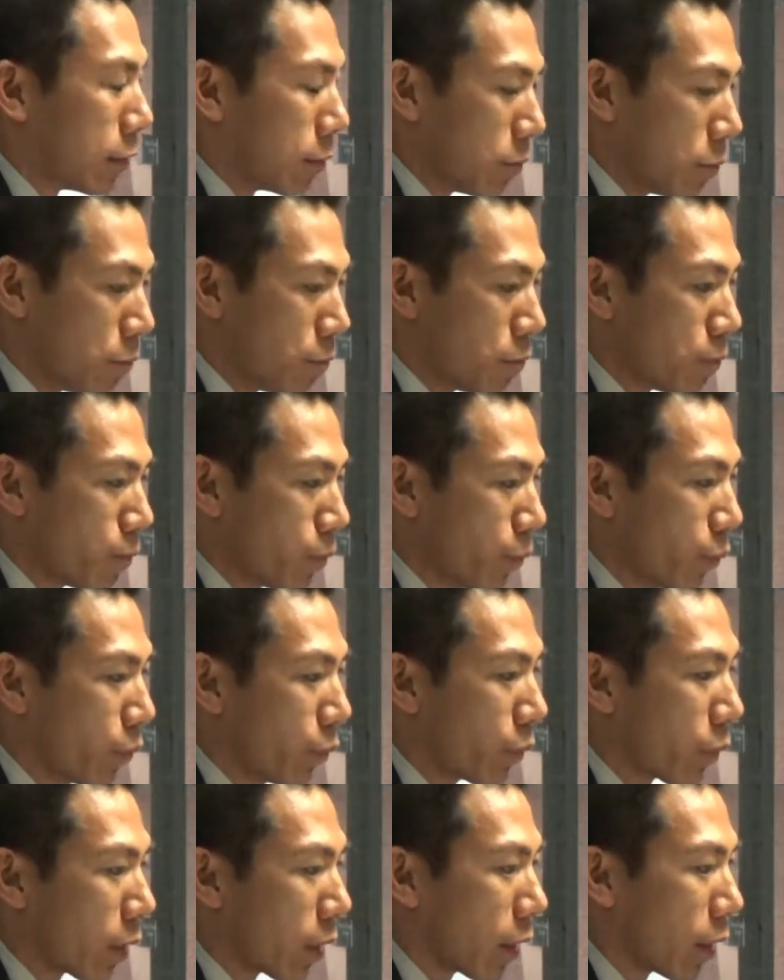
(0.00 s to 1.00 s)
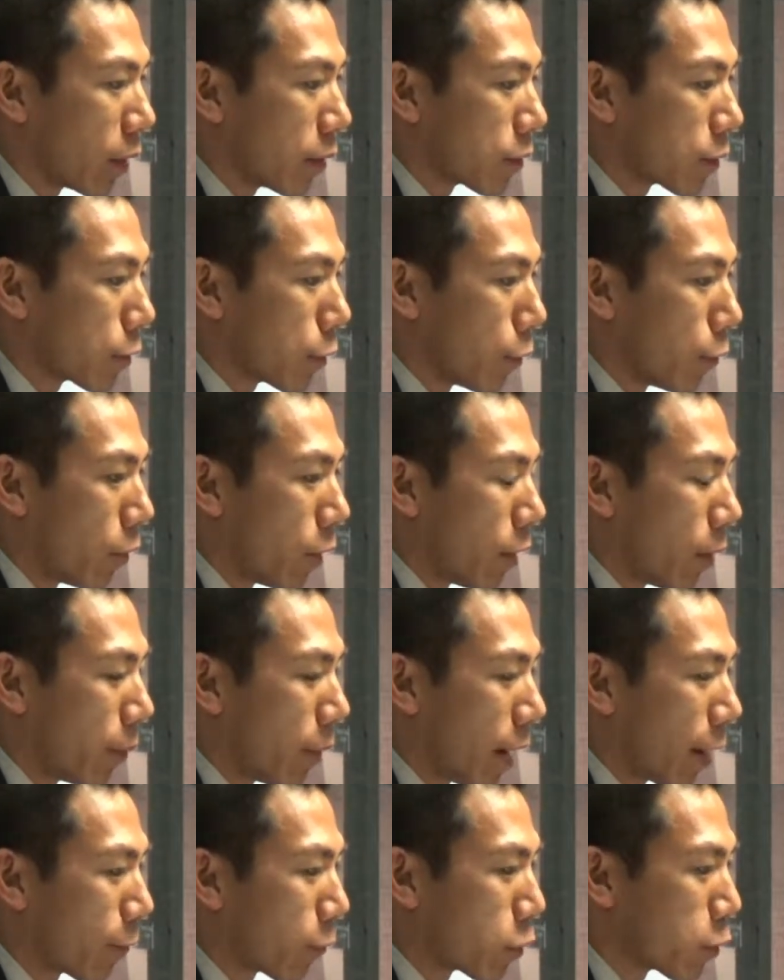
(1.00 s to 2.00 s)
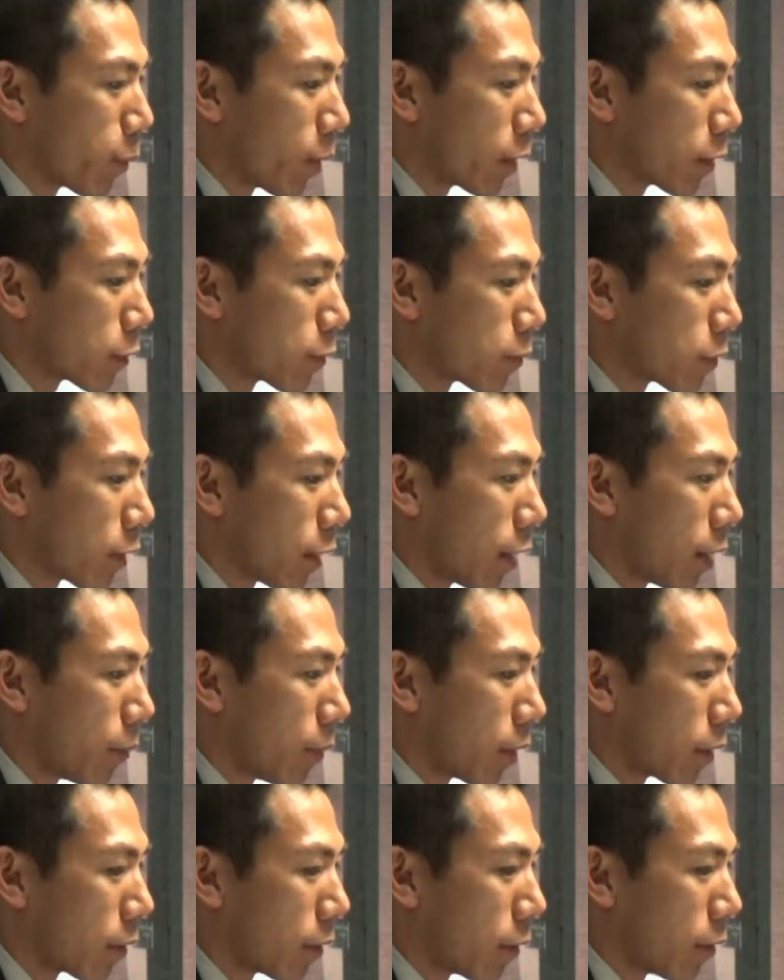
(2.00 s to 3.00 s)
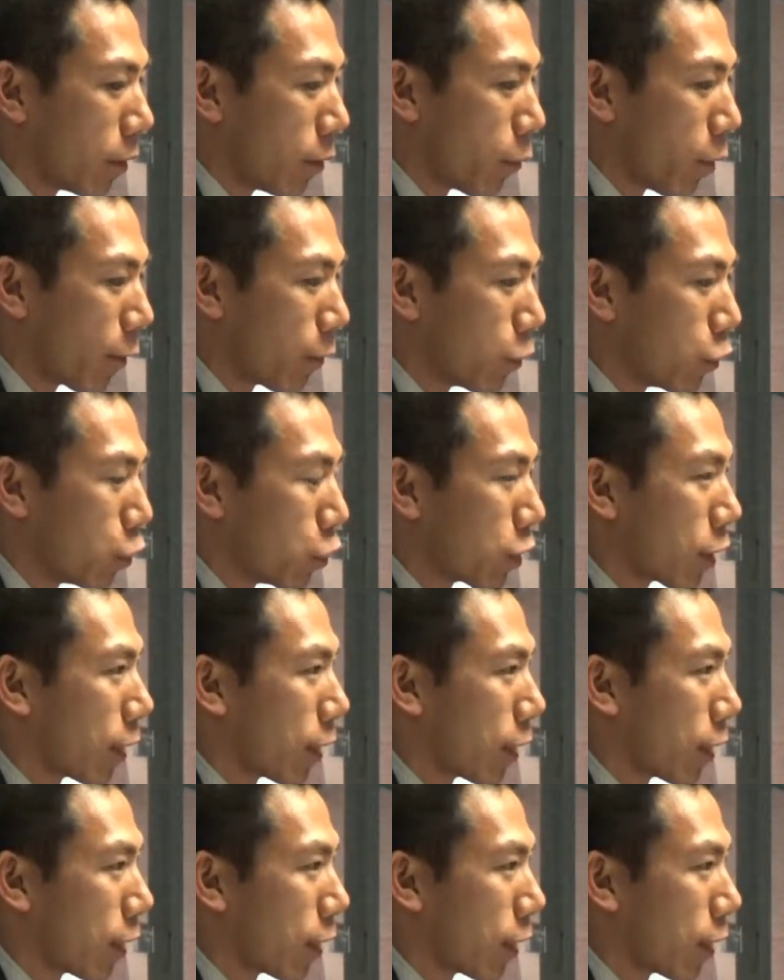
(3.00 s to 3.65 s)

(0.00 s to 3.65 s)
And so after spending some time at the refugee